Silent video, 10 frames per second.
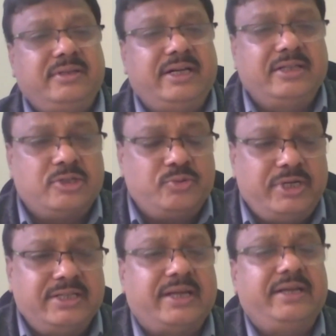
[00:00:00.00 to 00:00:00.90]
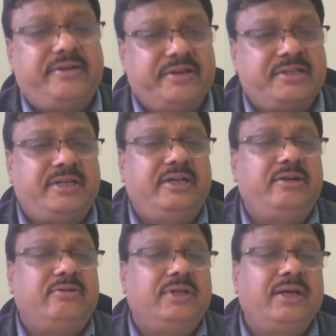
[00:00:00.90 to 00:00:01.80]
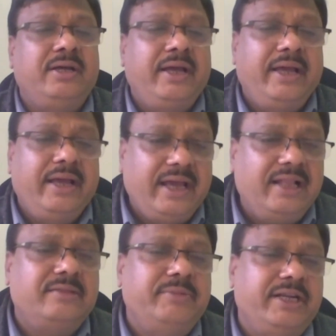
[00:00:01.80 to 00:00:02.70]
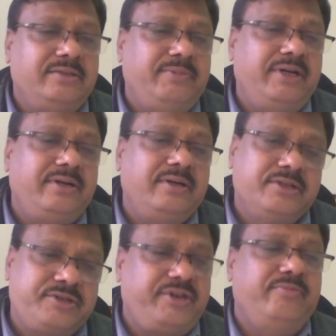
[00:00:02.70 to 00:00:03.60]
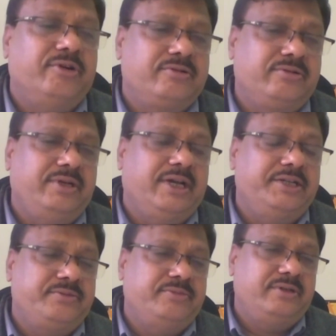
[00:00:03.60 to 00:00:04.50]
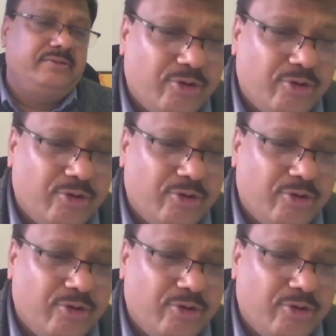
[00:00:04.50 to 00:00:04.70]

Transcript: that the students are interested into the health management stream also in IHMR.